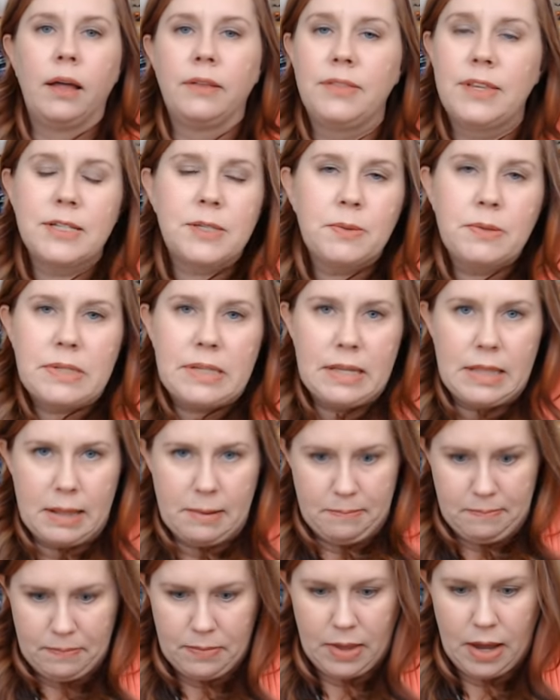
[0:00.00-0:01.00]
this was in
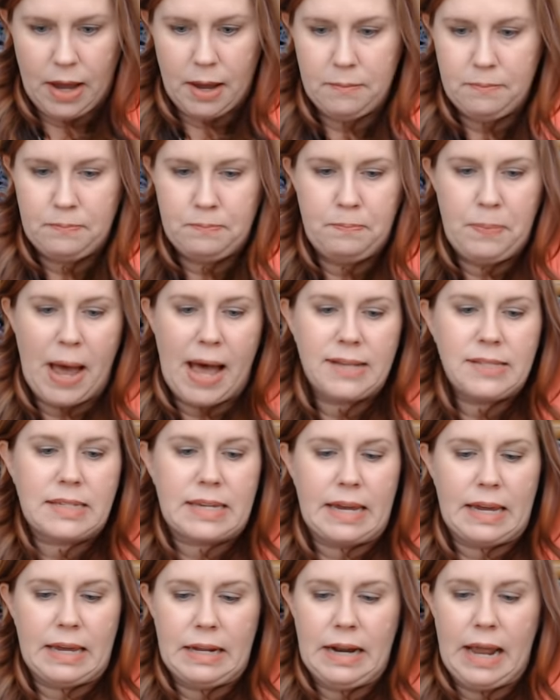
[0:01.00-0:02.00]
a, a
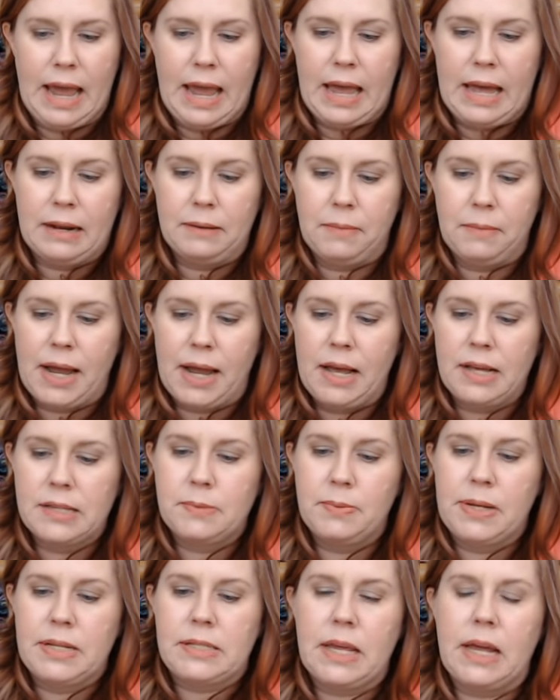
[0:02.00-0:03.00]
basket, and my
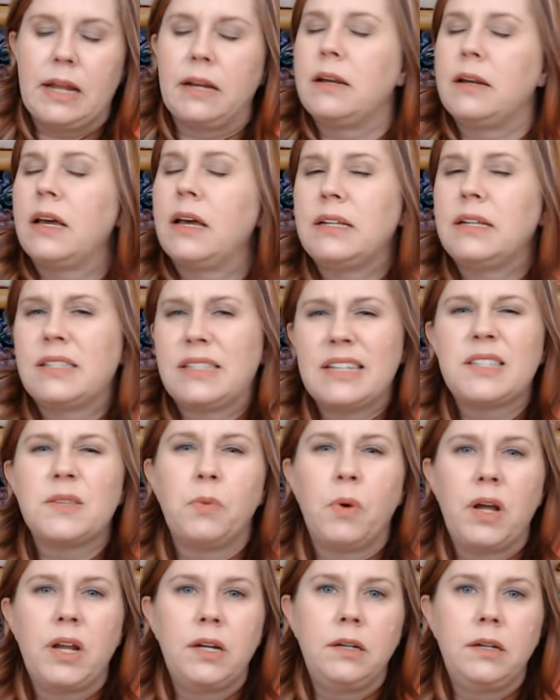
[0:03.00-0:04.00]
husband said, is this
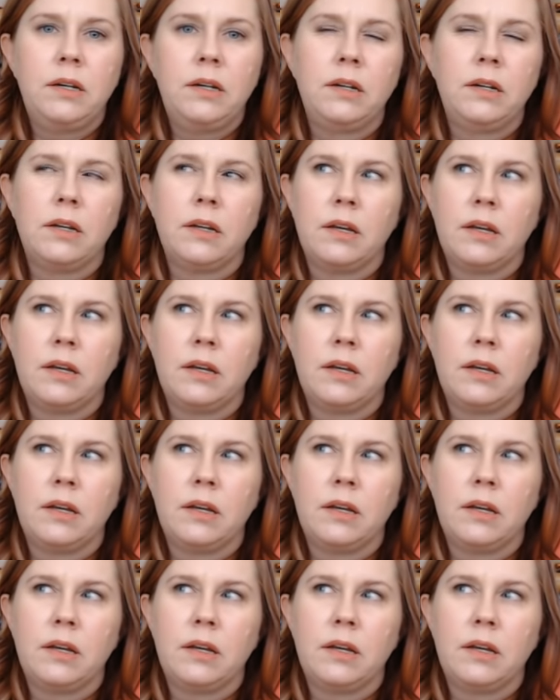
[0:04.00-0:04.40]
one